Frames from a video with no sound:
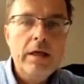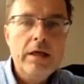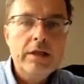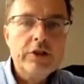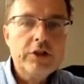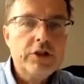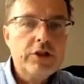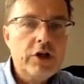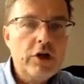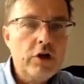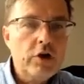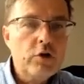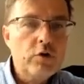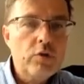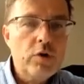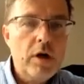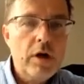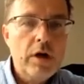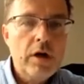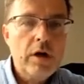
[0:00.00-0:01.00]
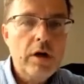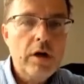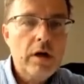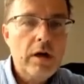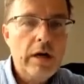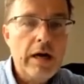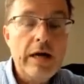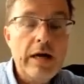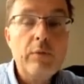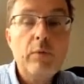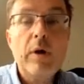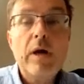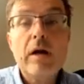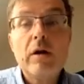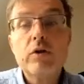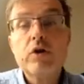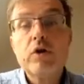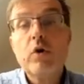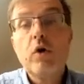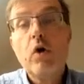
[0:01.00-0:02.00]
So, and we are
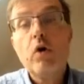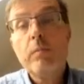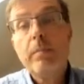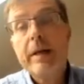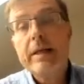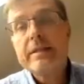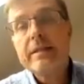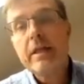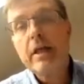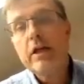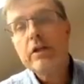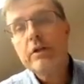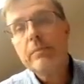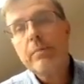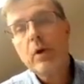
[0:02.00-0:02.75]
also hoping that other